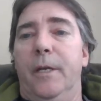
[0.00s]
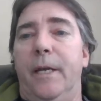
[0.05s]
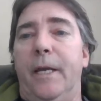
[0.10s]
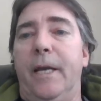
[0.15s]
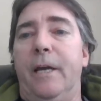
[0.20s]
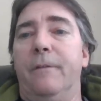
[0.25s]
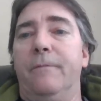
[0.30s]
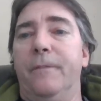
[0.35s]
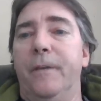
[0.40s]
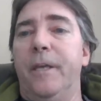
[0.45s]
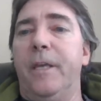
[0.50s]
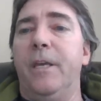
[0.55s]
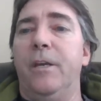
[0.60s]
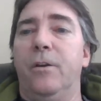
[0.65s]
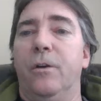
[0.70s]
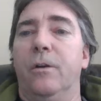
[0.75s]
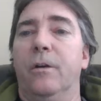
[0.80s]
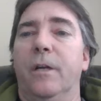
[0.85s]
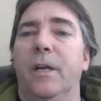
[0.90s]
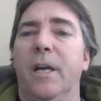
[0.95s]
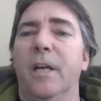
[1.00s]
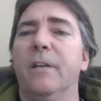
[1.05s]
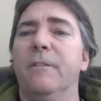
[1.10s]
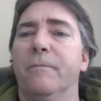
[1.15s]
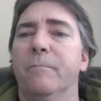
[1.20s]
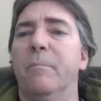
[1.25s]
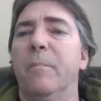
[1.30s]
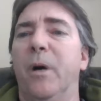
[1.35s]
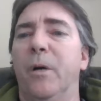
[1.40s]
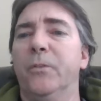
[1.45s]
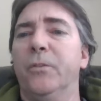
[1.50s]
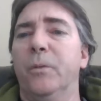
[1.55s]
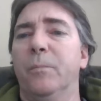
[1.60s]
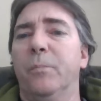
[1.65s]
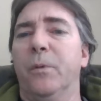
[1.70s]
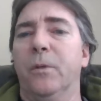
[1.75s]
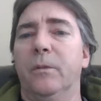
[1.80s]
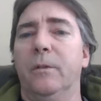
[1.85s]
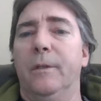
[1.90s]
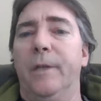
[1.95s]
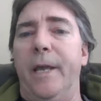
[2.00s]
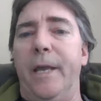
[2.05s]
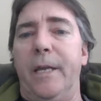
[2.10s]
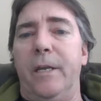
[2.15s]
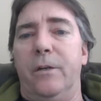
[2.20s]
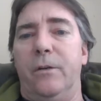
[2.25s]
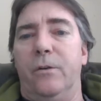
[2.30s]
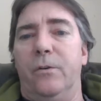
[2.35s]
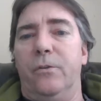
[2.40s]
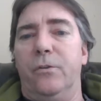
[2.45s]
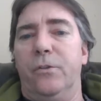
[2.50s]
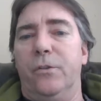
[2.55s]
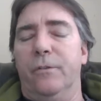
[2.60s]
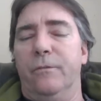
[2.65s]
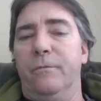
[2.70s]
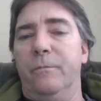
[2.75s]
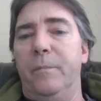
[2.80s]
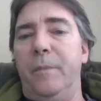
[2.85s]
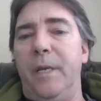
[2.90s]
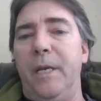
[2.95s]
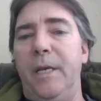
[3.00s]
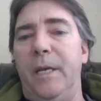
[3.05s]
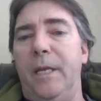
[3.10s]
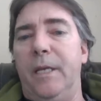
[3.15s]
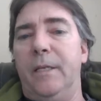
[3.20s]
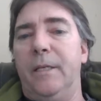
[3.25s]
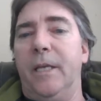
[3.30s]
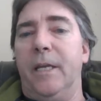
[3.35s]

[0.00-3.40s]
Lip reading: have here kind of multiple layers of meaning.